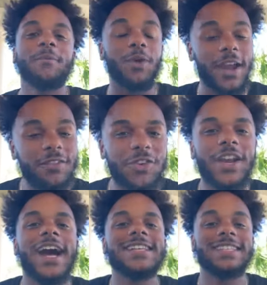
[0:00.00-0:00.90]
Praying for
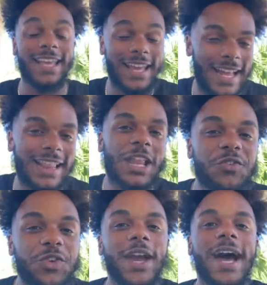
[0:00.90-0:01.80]
you guys. Again, I
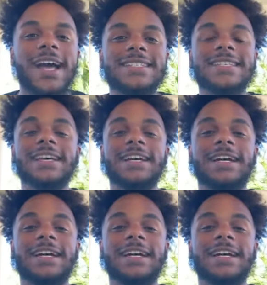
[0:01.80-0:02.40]
love you guys.